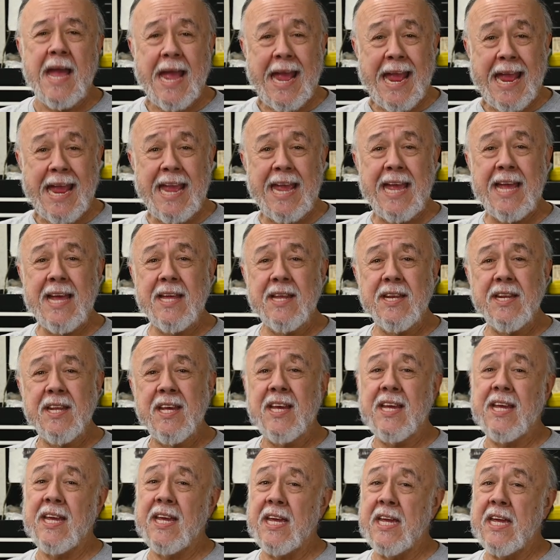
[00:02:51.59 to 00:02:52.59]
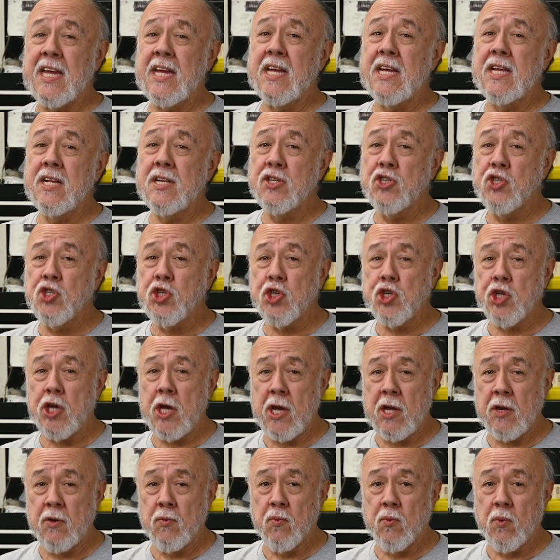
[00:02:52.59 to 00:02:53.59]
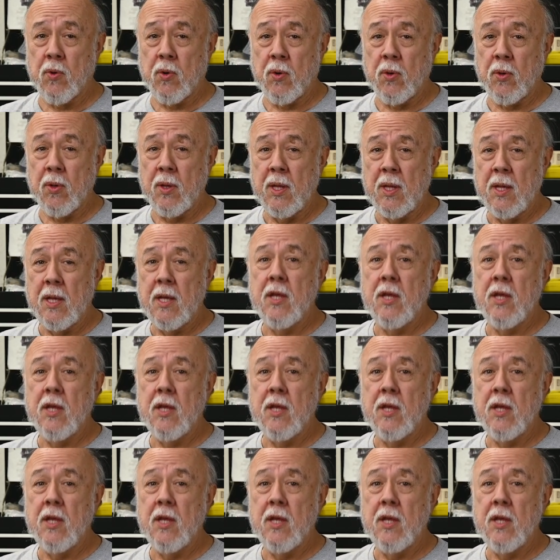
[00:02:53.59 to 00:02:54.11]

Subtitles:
And in general,